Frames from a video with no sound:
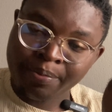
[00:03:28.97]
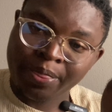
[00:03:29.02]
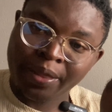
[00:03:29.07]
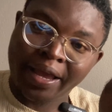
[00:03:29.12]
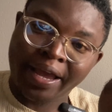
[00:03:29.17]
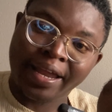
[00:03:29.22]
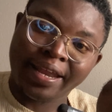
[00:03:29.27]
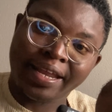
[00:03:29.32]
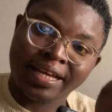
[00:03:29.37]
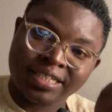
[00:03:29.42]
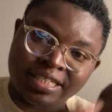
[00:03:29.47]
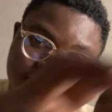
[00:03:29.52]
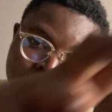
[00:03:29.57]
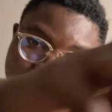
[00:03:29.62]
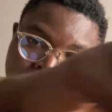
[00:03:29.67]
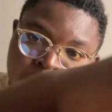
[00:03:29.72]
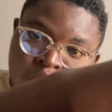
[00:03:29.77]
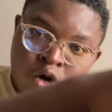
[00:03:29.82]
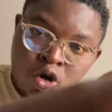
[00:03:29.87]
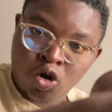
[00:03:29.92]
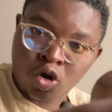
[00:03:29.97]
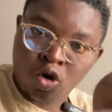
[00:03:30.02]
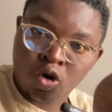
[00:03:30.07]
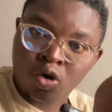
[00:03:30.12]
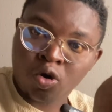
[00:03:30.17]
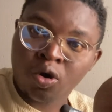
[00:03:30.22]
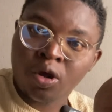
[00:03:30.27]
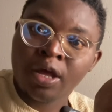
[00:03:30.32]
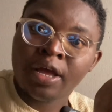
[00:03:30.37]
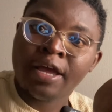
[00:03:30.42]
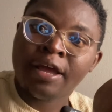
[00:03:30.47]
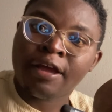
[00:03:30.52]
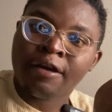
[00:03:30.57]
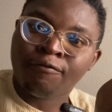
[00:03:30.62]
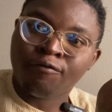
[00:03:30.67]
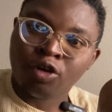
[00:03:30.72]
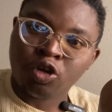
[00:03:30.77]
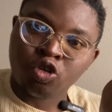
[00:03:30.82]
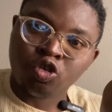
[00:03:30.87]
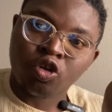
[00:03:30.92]
and that's 3 o'clock
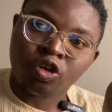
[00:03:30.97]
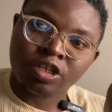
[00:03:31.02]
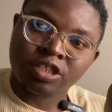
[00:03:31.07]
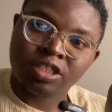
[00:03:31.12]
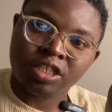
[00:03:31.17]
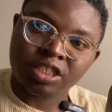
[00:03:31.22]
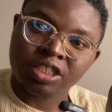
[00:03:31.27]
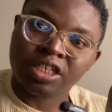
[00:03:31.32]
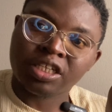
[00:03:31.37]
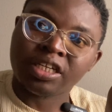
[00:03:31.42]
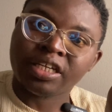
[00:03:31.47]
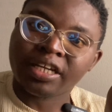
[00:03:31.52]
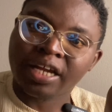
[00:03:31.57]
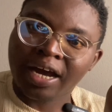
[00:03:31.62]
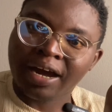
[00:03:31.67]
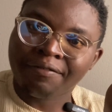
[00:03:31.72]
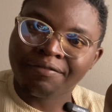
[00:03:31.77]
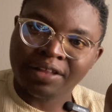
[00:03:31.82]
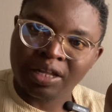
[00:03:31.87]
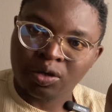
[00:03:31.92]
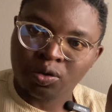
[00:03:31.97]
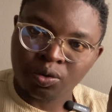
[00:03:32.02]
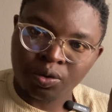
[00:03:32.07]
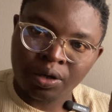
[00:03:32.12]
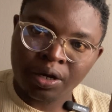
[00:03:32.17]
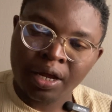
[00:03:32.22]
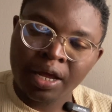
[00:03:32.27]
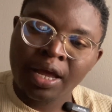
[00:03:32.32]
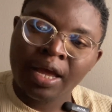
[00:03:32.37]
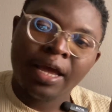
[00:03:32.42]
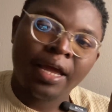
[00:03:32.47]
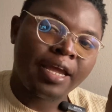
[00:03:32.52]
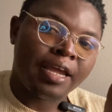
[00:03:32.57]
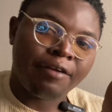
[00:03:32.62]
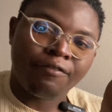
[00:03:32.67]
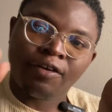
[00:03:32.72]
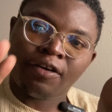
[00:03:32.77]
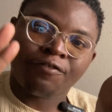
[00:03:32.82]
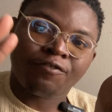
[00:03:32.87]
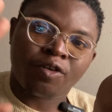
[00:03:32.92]
for New York session in the afternoon. If
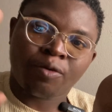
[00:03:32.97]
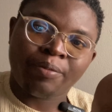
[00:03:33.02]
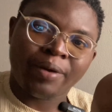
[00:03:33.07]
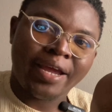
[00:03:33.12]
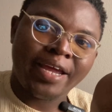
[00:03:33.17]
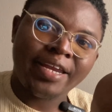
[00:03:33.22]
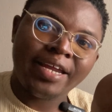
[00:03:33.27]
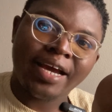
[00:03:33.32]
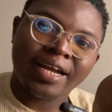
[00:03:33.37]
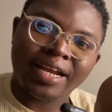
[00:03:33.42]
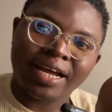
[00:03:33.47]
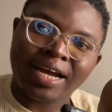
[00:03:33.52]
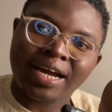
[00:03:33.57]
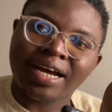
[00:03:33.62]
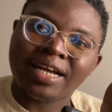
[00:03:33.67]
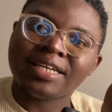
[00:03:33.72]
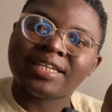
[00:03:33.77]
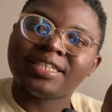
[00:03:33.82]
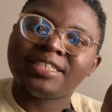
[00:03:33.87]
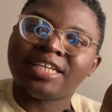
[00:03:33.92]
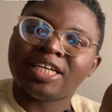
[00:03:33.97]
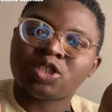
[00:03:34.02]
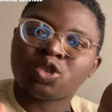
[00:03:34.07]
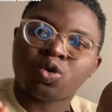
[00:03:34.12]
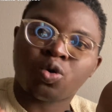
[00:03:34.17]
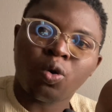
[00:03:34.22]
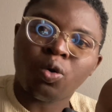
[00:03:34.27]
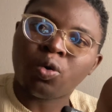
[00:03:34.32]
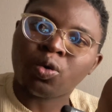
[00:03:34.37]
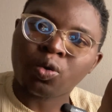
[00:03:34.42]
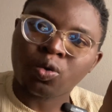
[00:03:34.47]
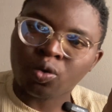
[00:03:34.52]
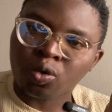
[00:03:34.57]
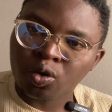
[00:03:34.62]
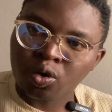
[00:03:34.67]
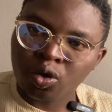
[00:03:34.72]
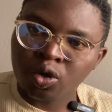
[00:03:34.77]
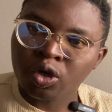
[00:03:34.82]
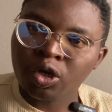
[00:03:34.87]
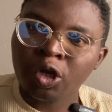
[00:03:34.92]
you're from any other country, just go on
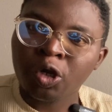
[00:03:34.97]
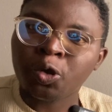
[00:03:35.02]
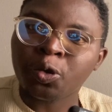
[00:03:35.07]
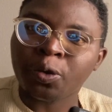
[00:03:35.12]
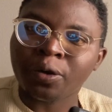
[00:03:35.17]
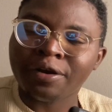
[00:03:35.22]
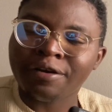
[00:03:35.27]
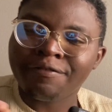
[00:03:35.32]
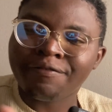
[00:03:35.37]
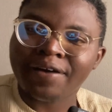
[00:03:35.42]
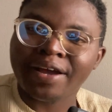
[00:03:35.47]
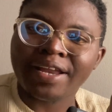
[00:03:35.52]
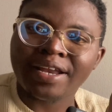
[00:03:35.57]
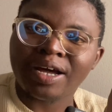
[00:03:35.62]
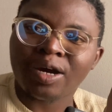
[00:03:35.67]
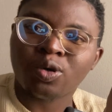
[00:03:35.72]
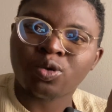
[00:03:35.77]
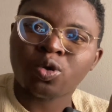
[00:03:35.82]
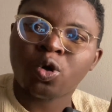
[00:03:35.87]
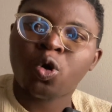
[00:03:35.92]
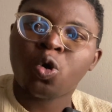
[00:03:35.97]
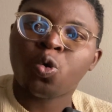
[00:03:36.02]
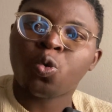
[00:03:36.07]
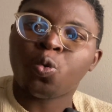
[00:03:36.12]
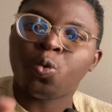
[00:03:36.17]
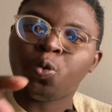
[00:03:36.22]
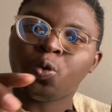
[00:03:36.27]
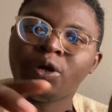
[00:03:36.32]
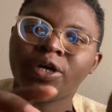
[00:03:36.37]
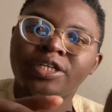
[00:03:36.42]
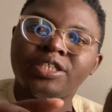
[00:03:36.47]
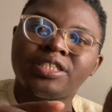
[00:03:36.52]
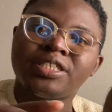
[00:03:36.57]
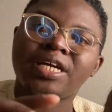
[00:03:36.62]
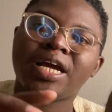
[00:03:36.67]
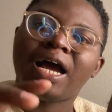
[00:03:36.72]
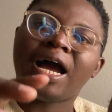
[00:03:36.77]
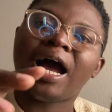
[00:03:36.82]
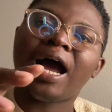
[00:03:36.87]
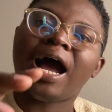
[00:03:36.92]
Google. You will find out which
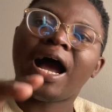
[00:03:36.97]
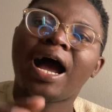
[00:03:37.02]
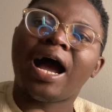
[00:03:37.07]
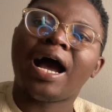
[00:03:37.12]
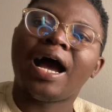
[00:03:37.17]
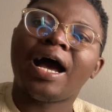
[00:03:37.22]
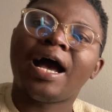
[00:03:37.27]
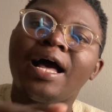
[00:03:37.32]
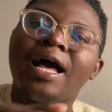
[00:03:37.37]
are